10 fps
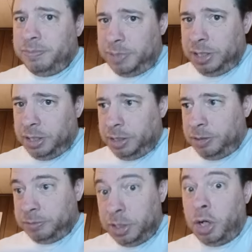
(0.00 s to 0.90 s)
the
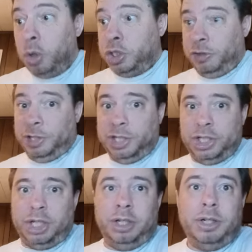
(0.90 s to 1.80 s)
uh the ultra
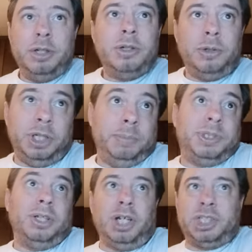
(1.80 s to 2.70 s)
edition. The
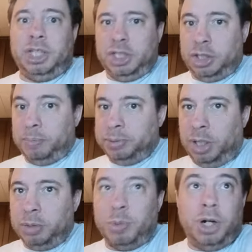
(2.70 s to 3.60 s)
deluxe edition of
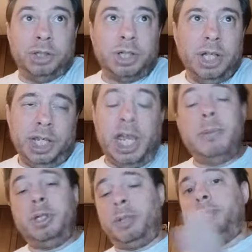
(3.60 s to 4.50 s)
Blood was. It
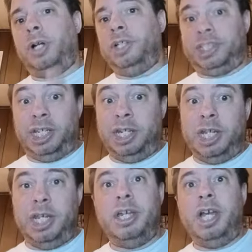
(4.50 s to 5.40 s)
came with the Blood
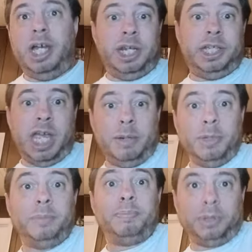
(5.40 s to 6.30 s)
CD, and it came
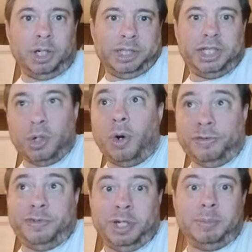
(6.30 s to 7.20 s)
with Blood at the
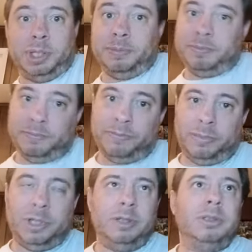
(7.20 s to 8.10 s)
Orpheum,
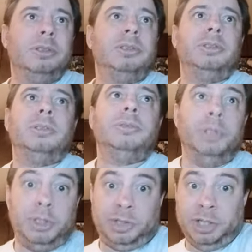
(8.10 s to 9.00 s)

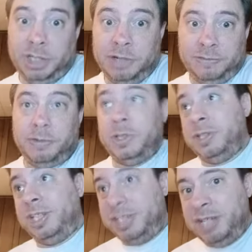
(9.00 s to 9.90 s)
which is the D, which
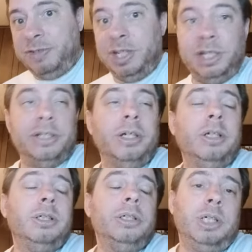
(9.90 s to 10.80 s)
is the DVD.
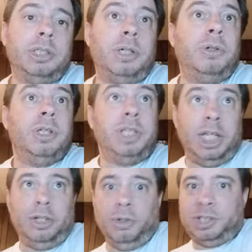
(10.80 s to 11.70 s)
So
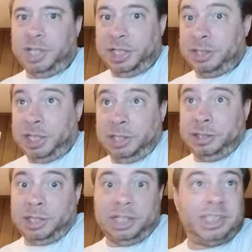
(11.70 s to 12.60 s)
they could do is like
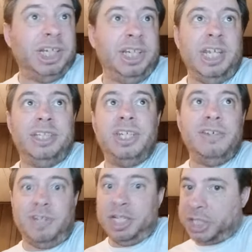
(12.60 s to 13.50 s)
like a CD
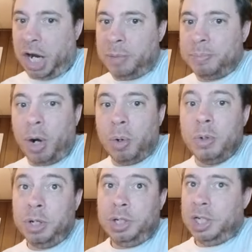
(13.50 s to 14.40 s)
DVD
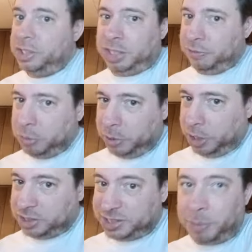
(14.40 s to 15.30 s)
combo instead of doing
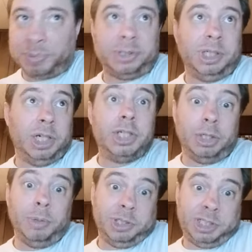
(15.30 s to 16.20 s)
it separately. They
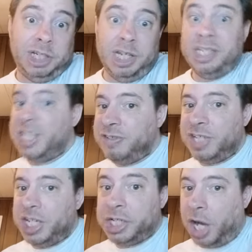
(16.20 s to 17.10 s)
should do it CD
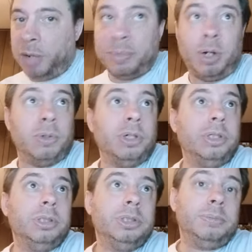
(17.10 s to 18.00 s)
DVD combo,
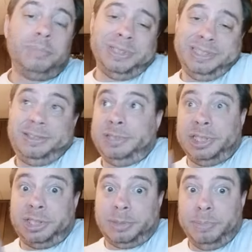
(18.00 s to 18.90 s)
but
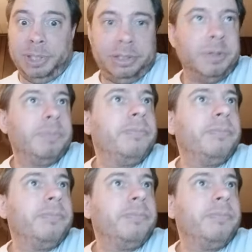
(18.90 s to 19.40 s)
that's just me.